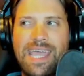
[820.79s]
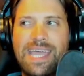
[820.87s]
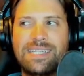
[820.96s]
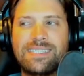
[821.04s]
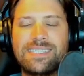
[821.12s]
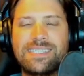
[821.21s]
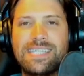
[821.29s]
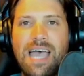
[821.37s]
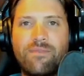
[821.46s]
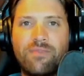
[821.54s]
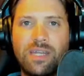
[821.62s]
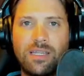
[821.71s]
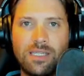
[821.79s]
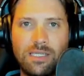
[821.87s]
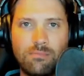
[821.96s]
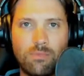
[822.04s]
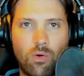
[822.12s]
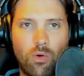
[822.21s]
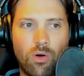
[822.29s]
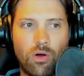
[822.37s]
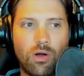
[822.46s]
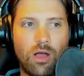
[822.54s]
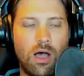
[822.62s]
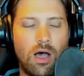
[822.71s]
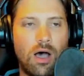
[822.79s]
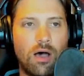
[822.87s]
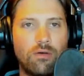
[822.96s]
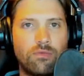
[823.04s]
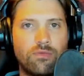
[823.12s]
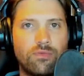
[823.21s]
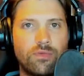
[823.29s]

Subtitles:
it's definitely more of